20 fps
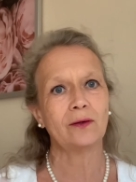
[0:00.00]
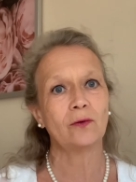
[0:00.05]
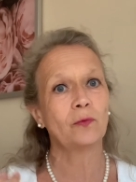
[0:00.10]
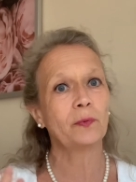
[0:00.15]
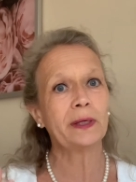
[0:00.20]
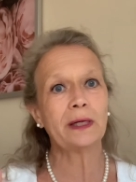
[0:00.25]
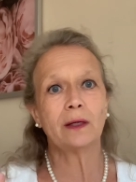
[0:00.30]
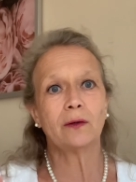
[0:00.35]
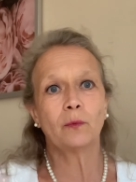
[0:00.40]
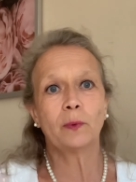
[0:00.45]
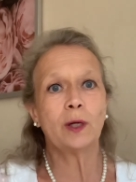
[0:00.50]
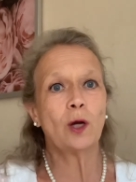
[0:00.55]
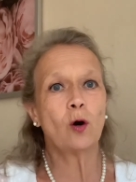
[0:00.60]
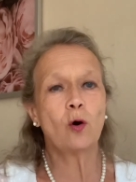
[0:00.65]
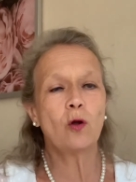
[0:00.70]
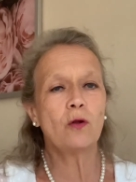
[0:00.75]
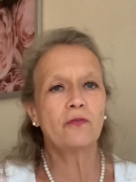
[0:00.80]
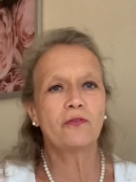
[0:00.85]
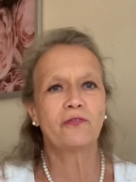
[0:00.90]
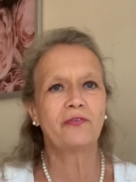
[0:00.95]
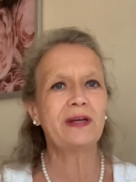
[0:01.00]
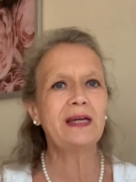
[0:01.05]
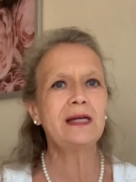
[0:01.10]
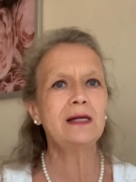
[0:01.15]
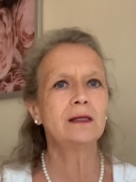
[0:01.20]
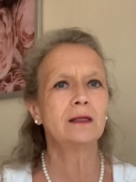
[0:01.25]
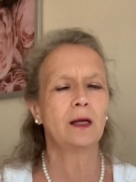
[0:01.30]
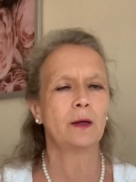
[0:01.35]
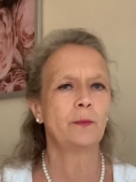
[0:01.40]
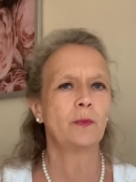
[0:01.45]
We, we all
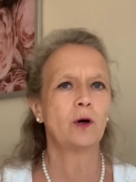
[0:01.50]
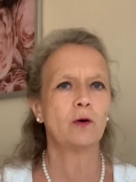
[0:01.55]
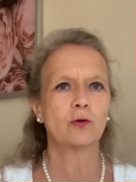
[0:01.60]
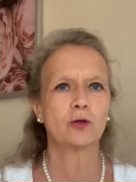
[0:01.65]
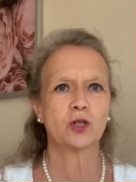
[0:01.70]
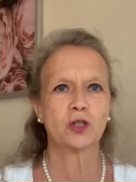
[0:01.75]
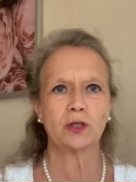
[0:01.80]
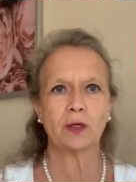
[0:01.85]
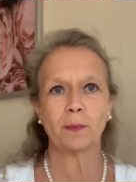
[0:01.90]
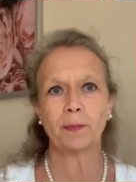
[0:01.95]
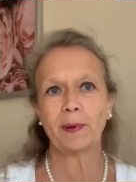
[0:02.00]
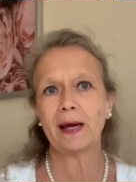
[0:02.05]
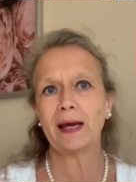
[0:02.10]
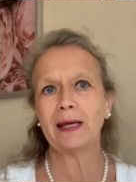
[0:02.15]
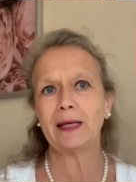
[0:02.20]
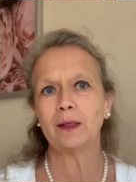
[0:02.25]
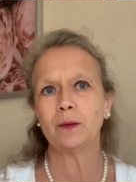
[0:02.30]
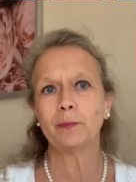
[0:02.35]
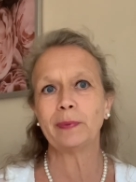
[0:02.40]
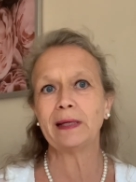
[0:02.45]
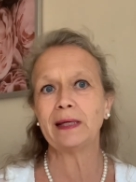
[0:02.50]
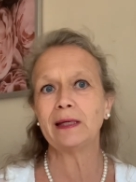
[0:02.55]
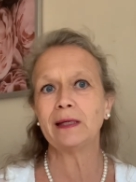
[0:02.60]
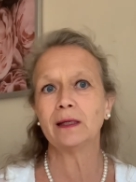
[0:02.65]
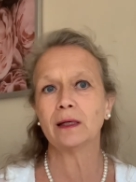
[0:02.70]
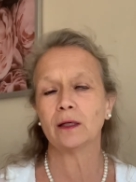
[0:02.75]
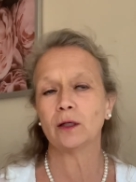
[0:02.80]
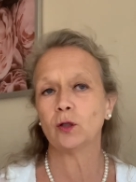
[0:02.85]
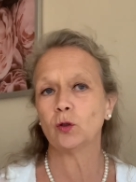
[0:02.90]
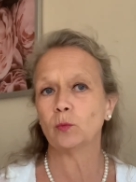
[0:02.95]
feel emotional pain being
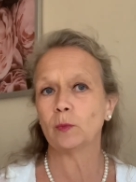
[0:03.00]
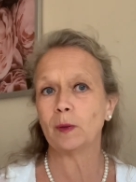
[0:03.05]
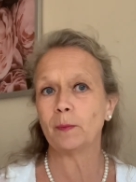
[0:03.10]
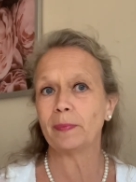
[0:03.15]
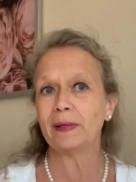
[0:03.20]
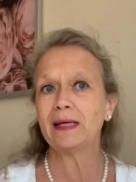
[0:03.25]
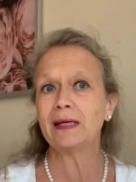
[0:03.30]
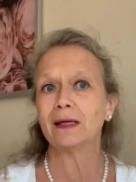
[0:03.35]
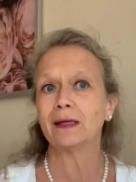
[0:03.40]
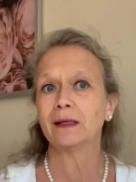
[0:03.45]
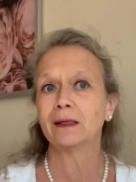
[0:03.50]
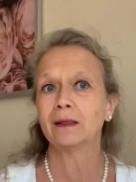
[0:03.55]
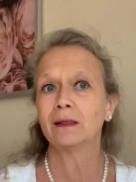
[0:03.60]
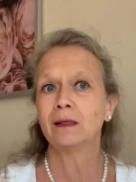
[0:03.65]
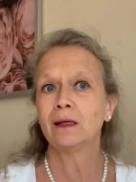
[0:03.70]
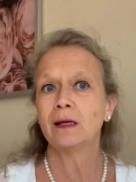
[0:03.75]
a human being,